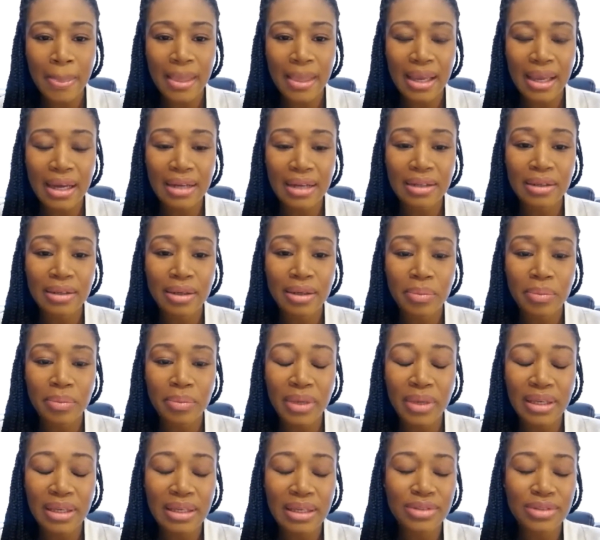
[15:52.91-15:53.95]
and
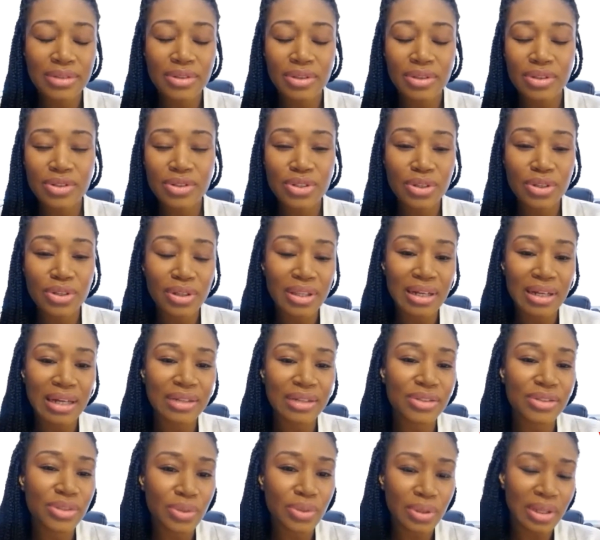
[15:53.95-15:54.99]
making sure that I
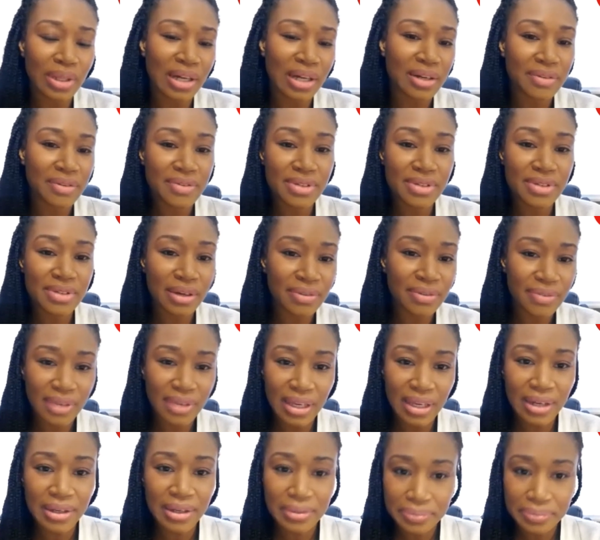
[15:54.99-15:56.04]
do a lot of self
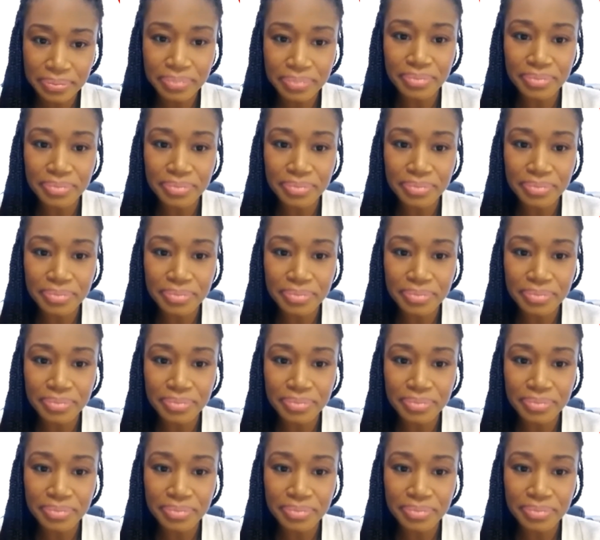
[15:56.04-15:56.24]
care.